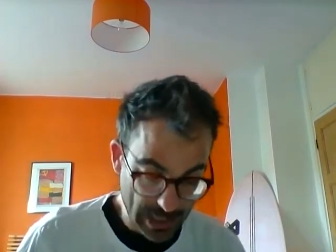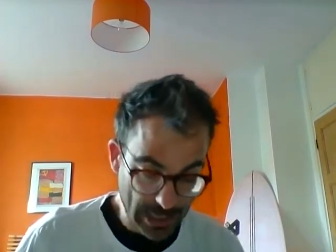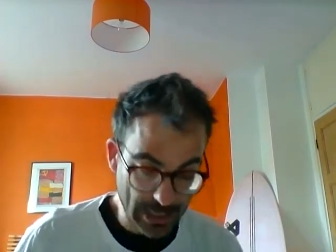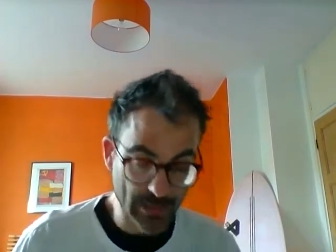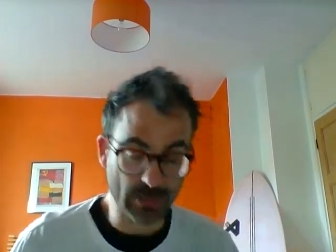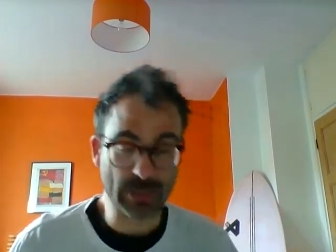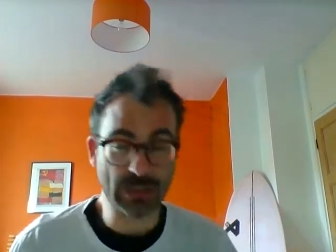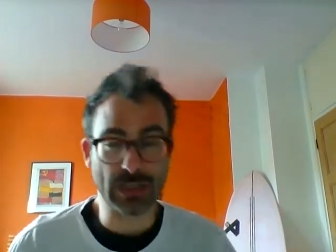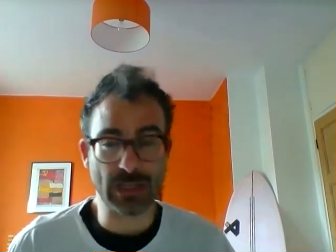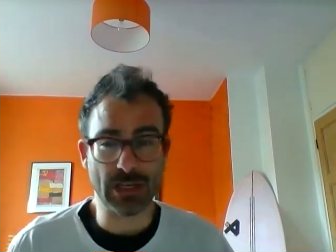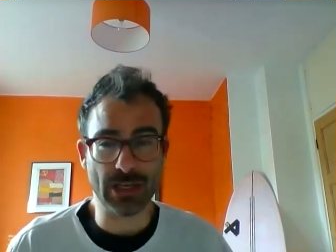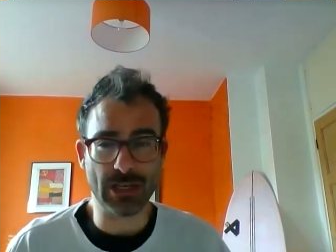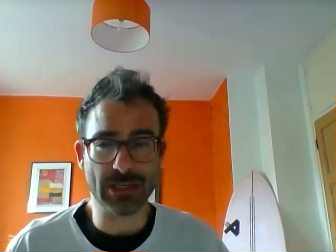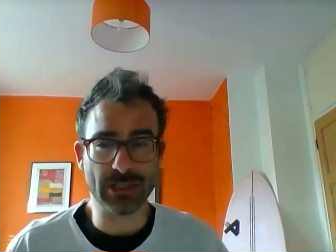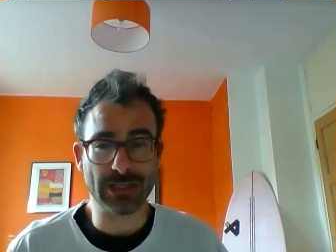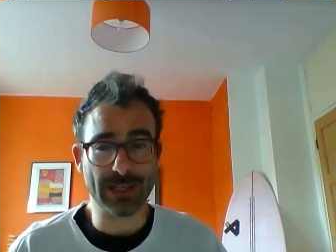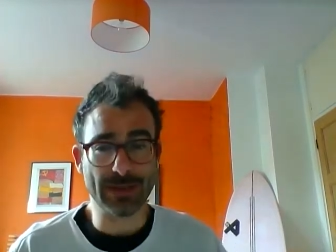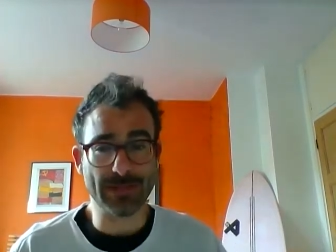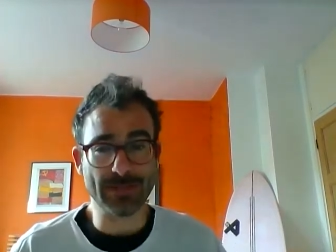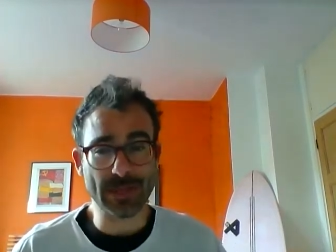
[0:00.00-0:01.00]
In return,
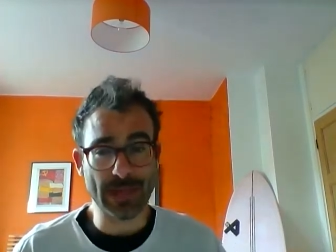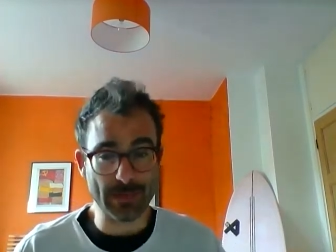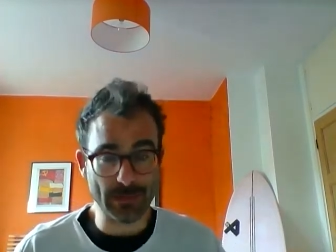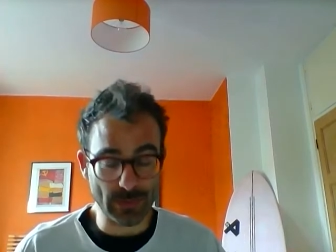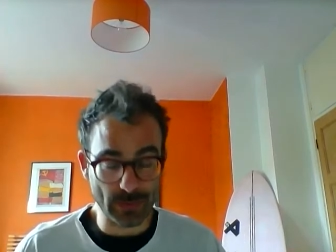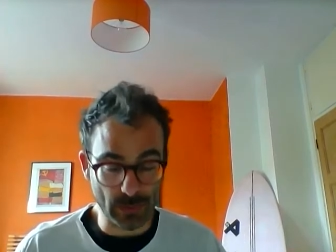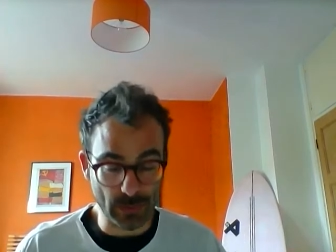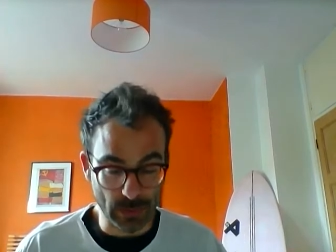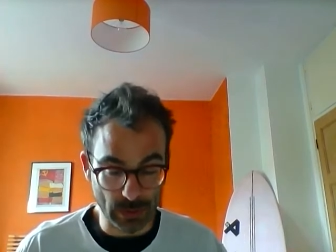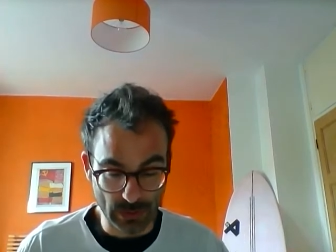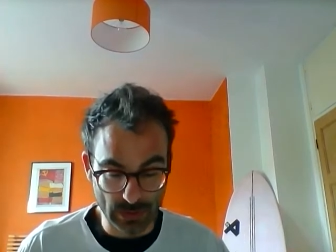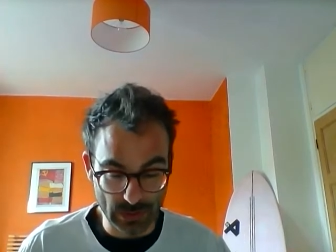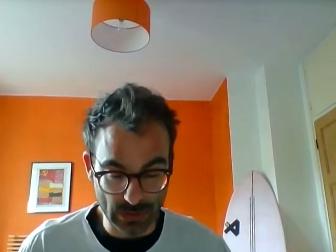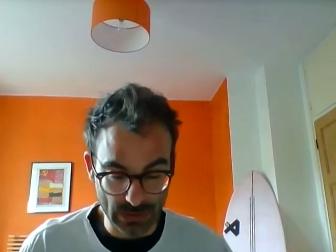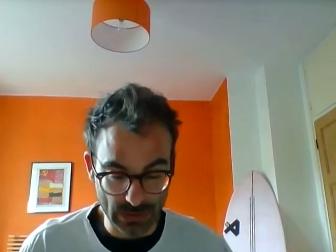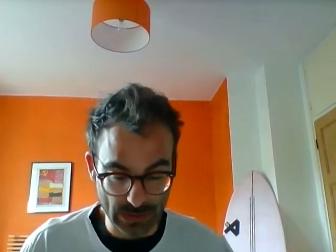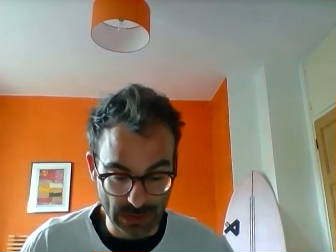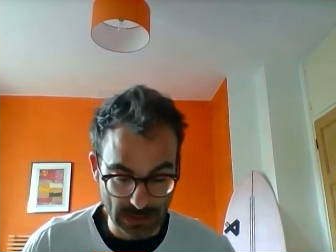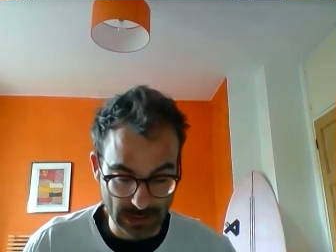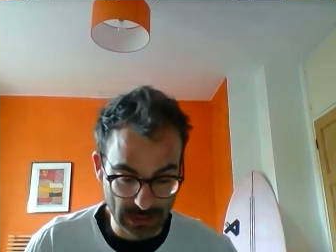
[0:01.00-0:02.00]
the Lib Dems blocked
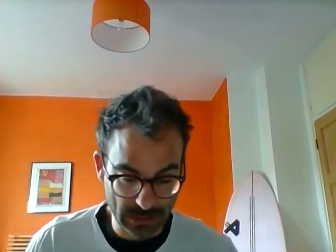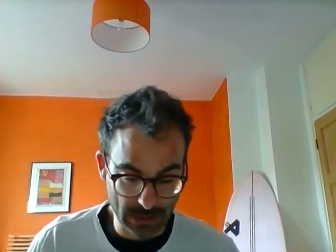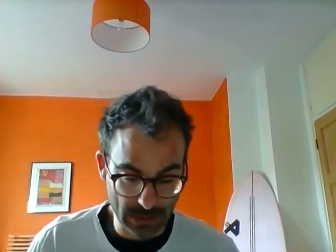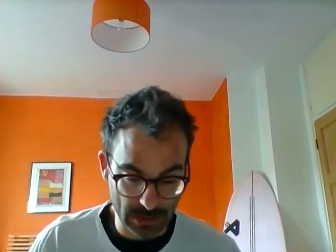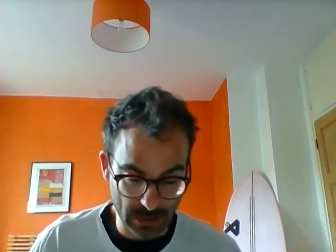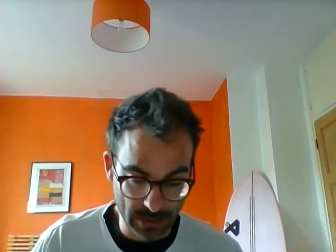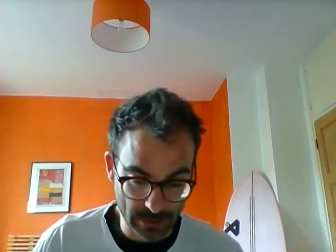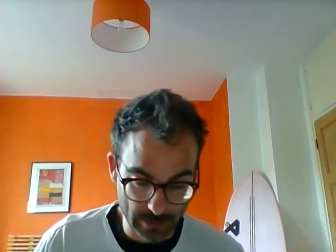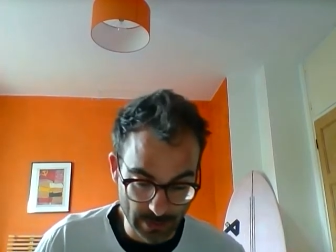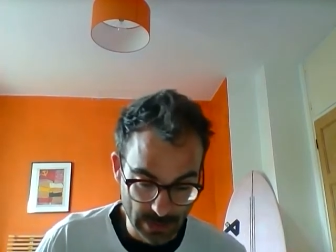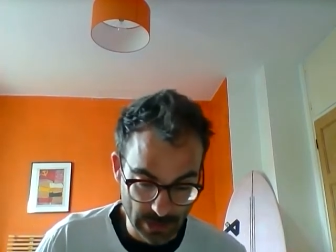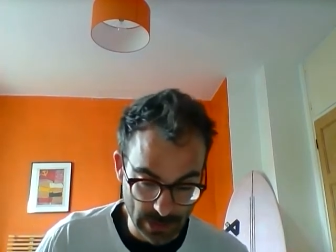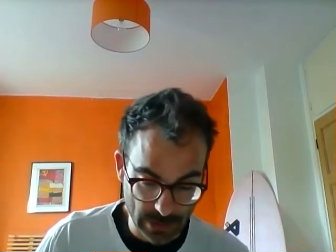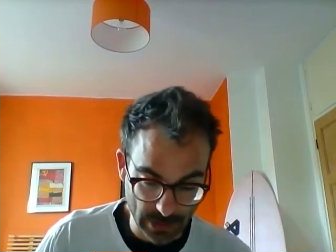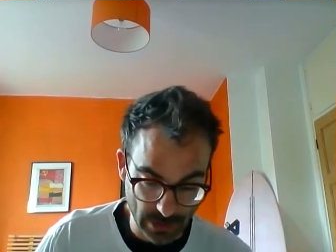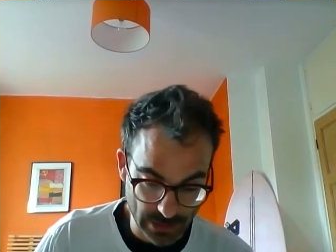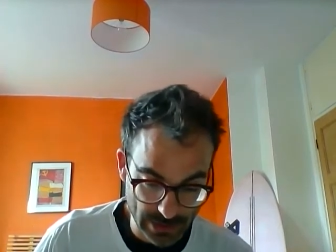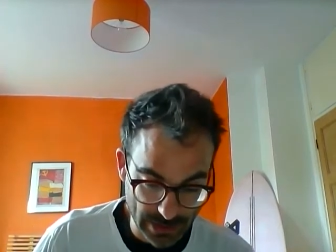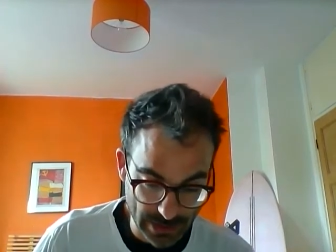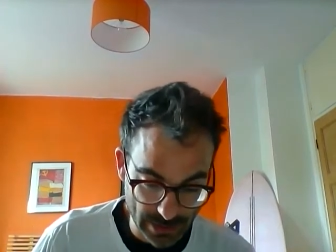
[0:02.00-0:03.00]
this
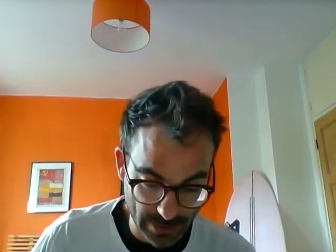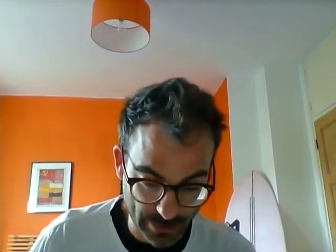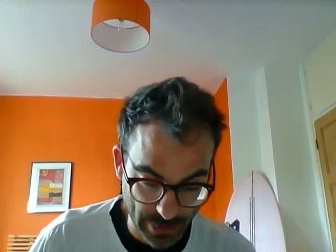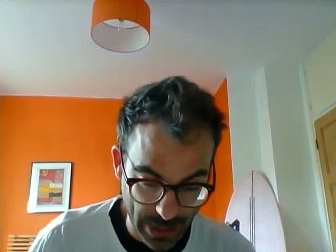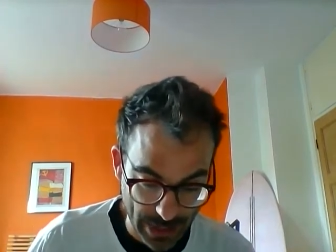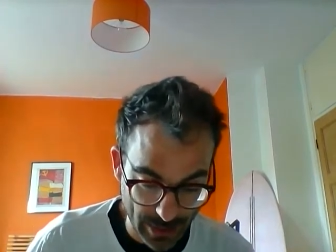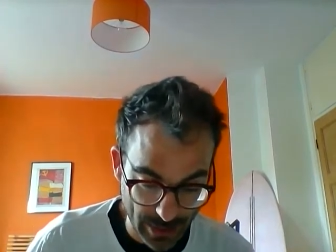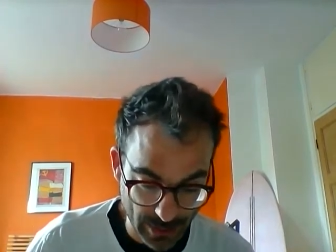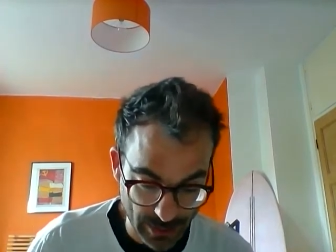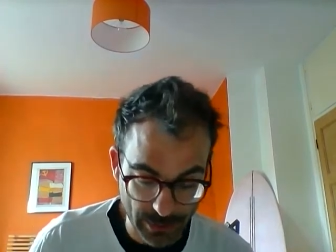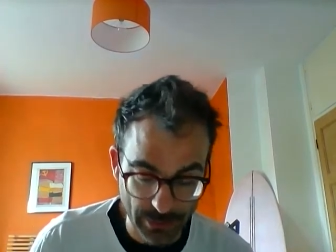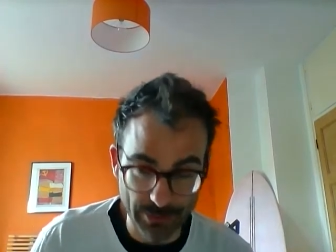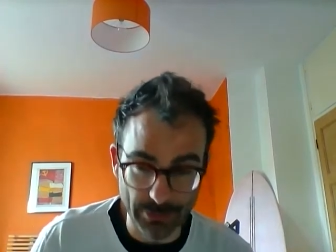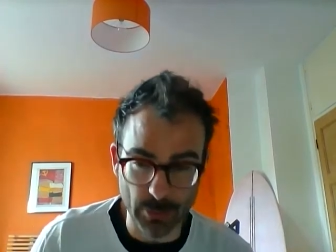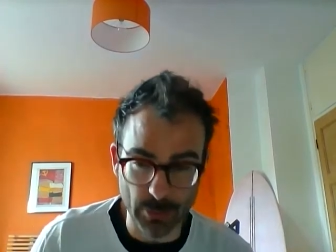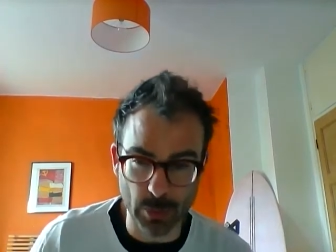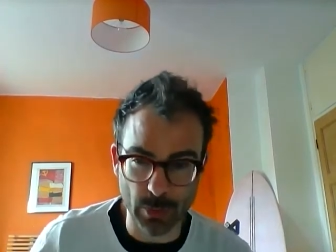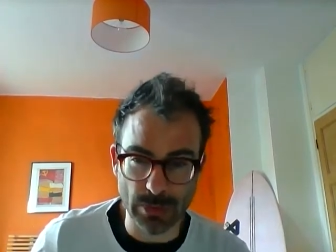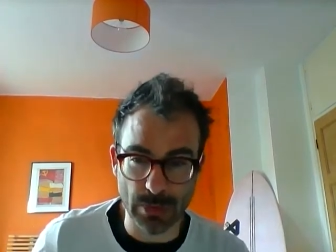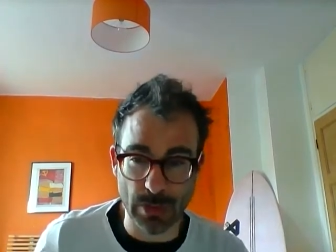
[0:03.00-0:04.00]
idea of boundary
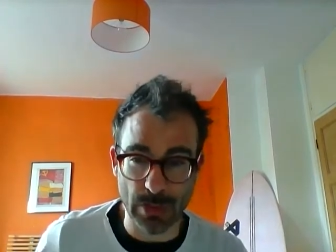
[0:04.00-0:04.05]
reforms,